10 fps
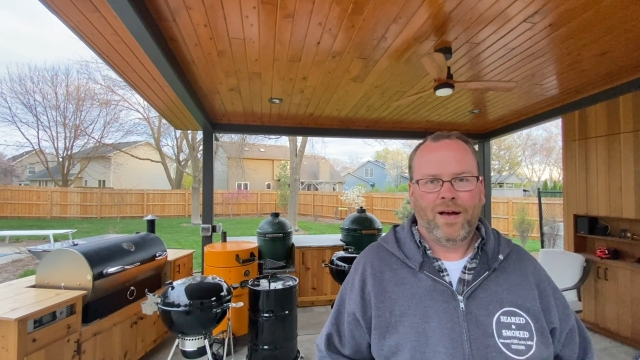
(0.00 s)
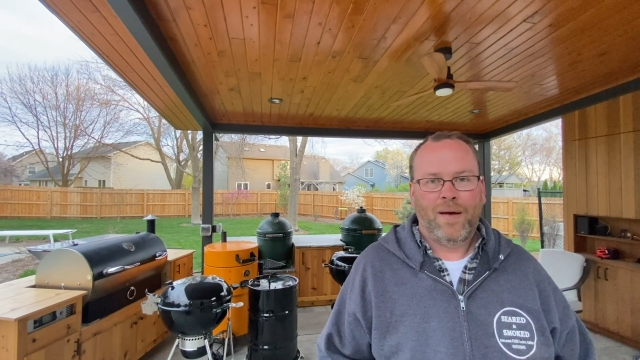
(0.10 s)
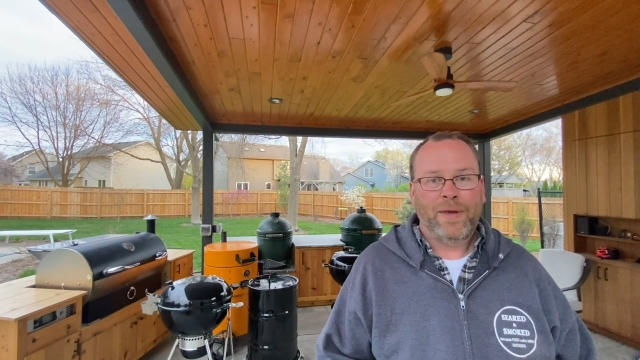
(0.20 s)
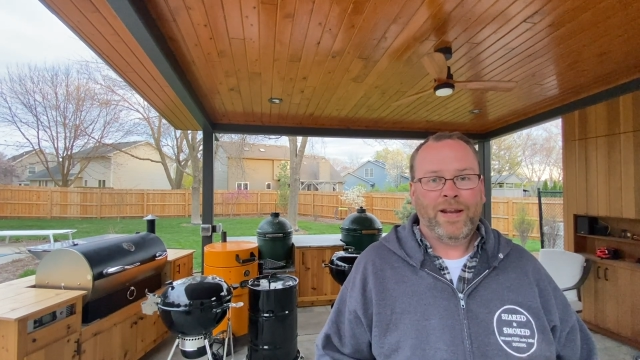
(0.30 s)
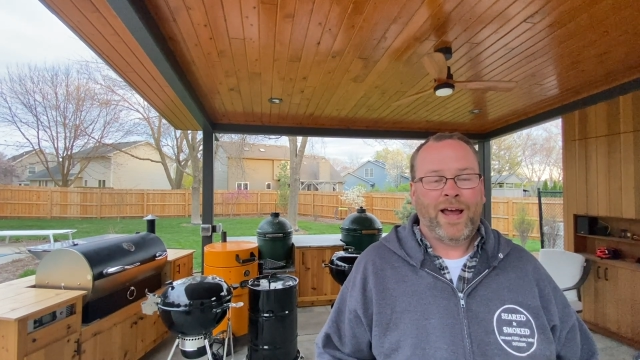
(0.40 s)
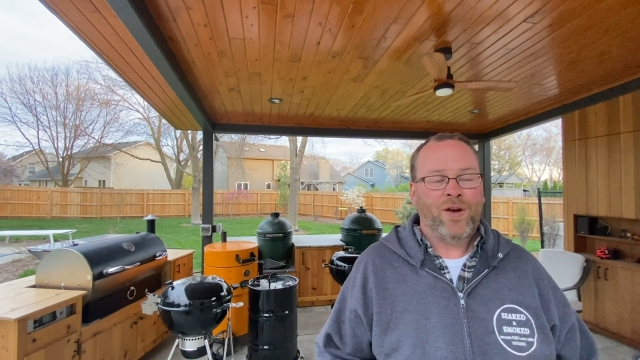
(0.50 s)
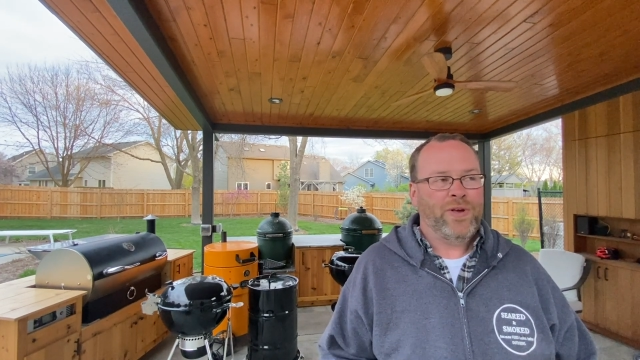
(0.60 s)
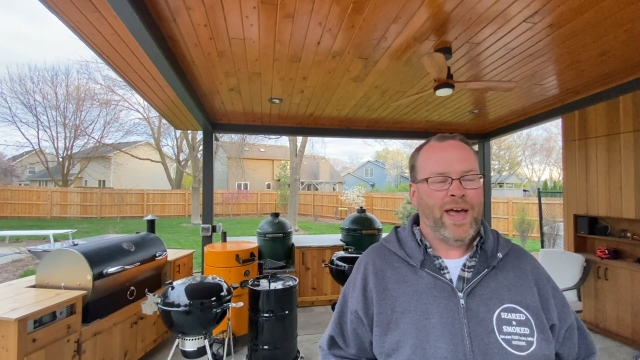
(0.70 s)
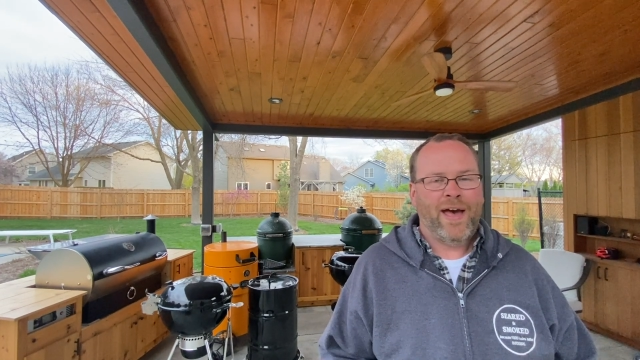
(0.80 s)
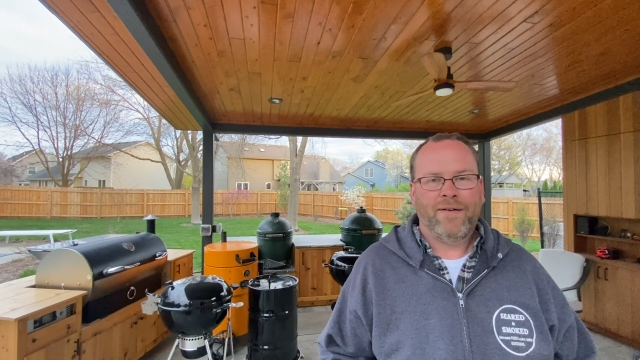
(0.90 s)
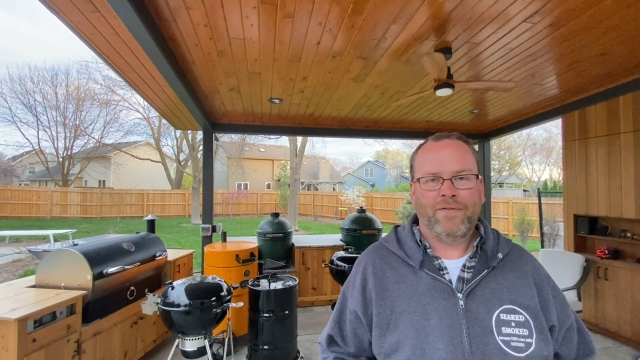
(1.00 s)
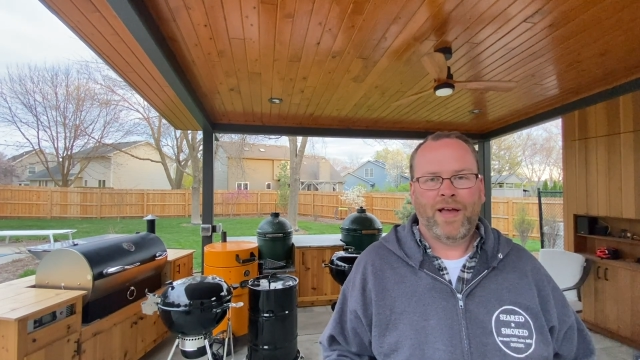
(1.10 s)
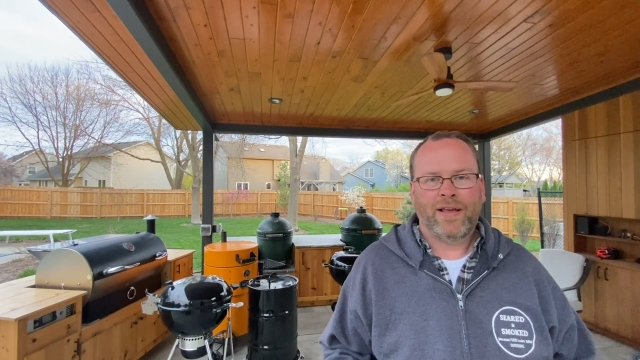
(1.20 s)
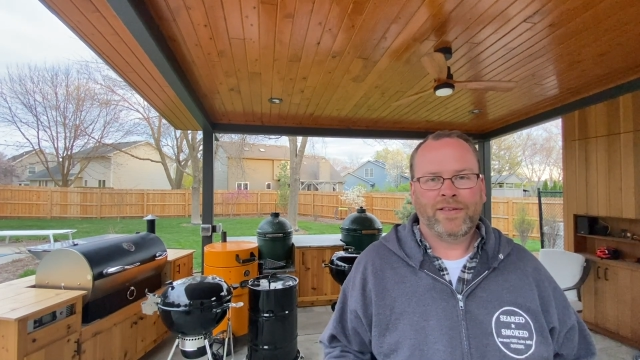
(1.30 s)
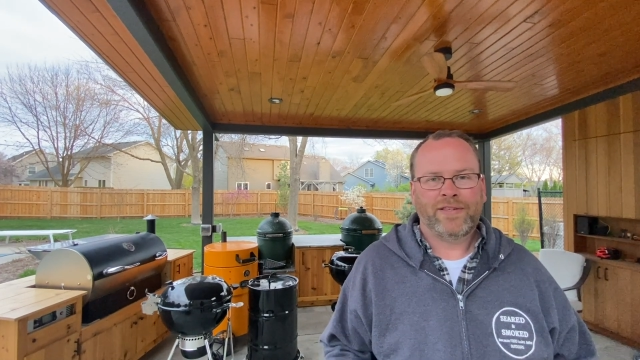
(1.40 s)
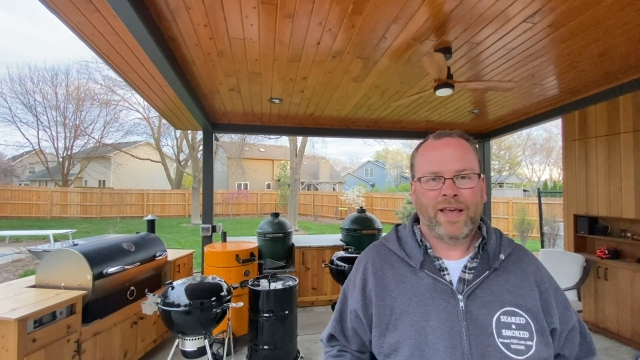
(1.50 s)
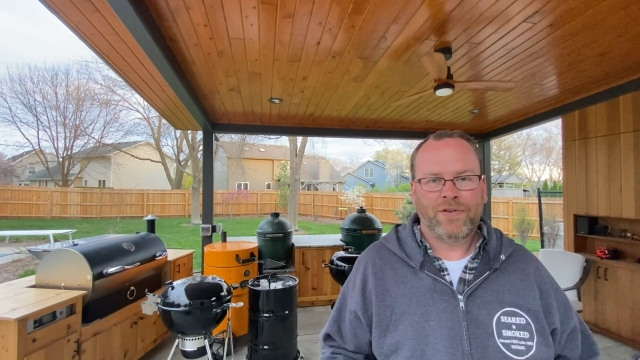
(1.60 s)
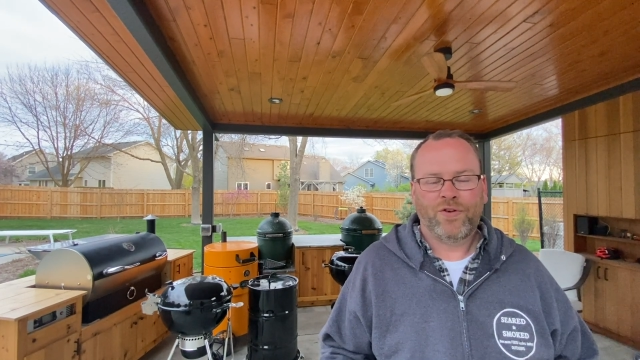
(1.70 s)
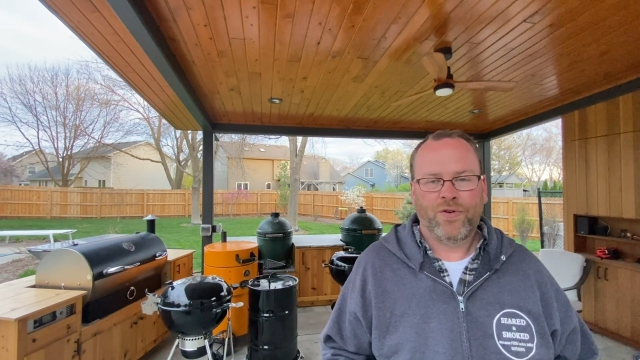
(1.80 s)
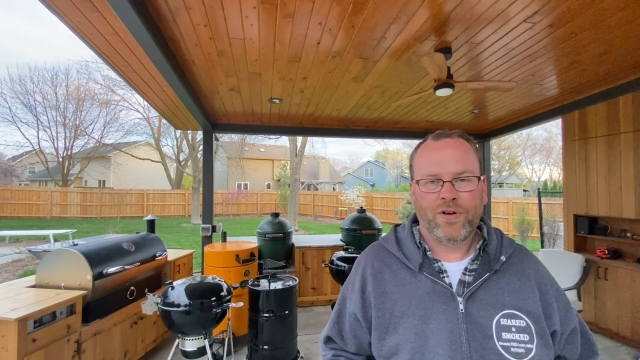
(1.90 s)
I mean, I only have like
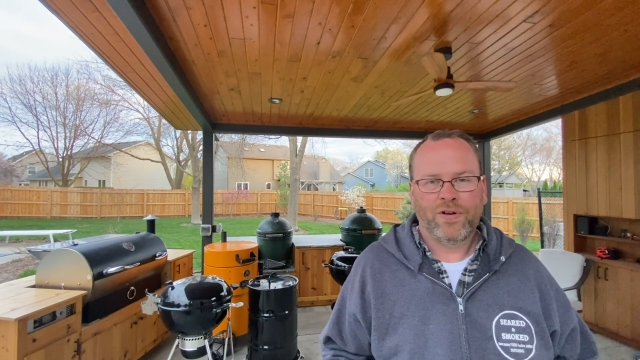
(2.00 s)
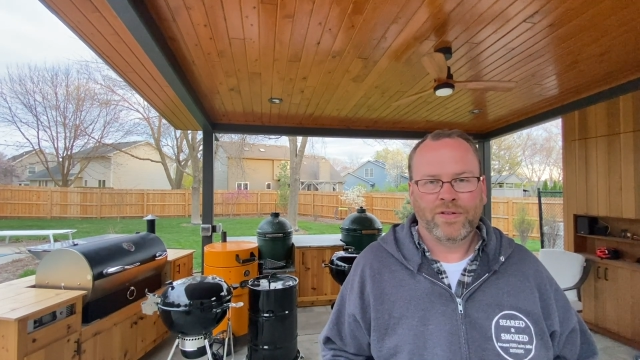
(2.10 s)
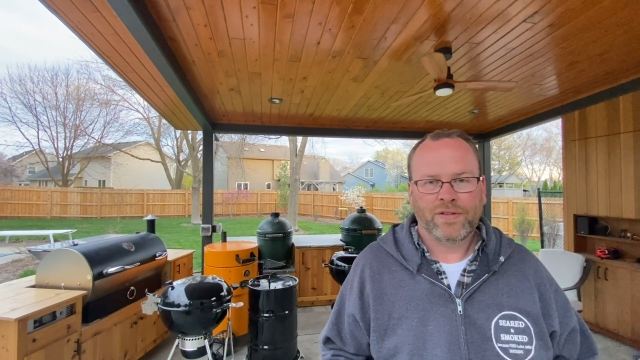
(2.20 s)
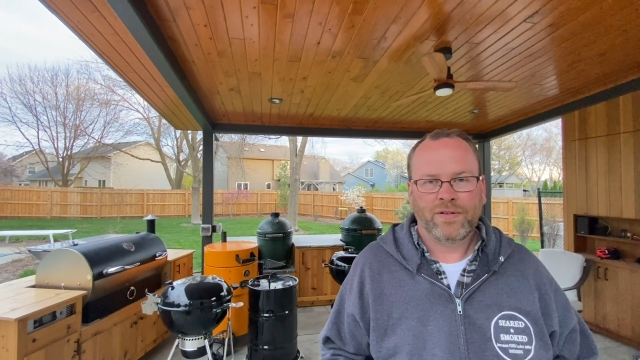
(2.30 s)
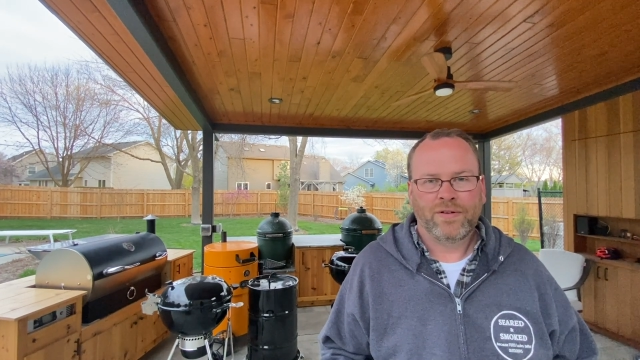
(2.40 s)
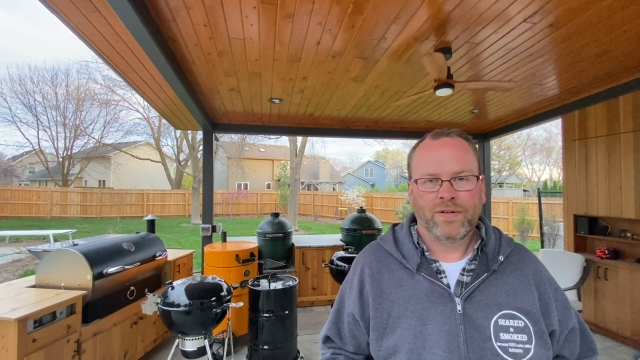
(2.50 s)
7 grills.